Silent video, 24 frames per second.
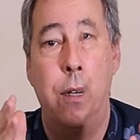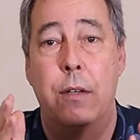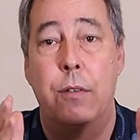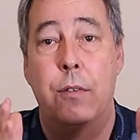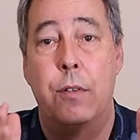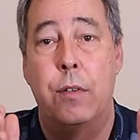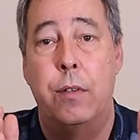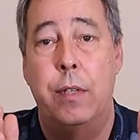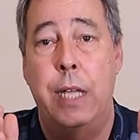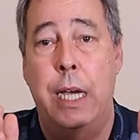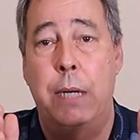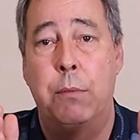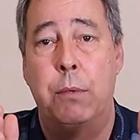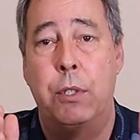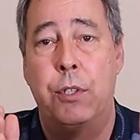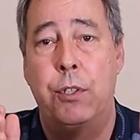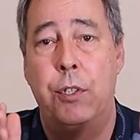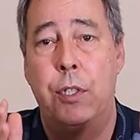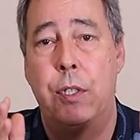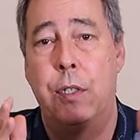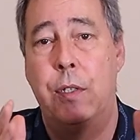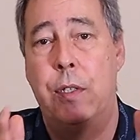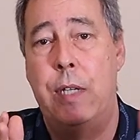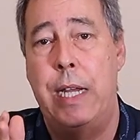So that was
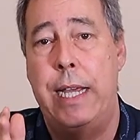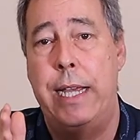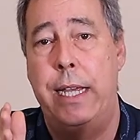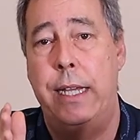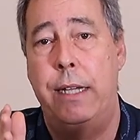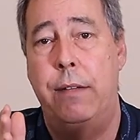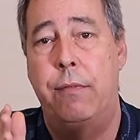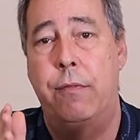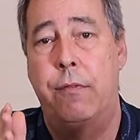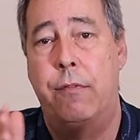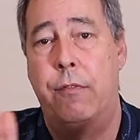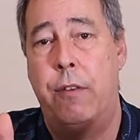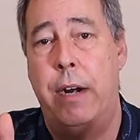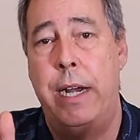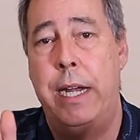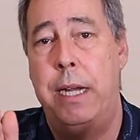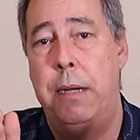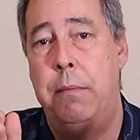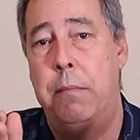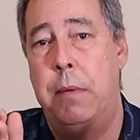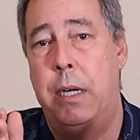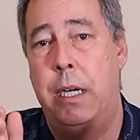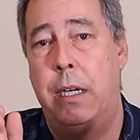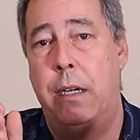just a
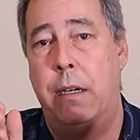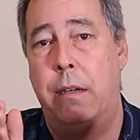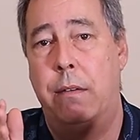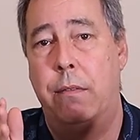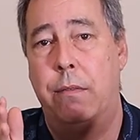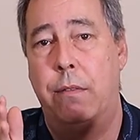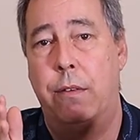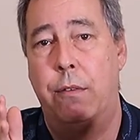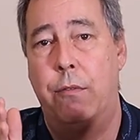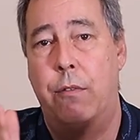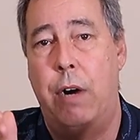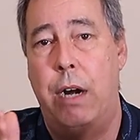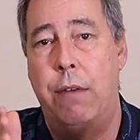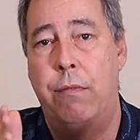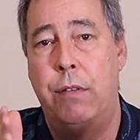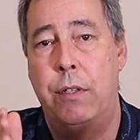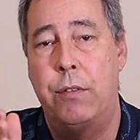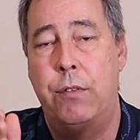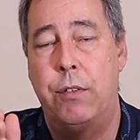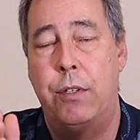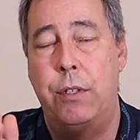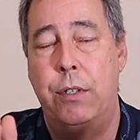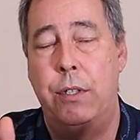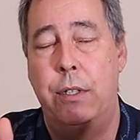frame of
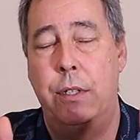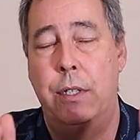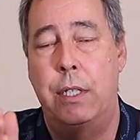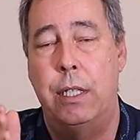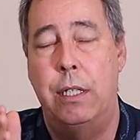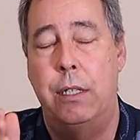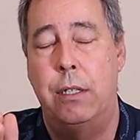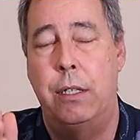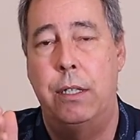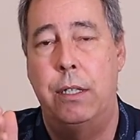reference so you can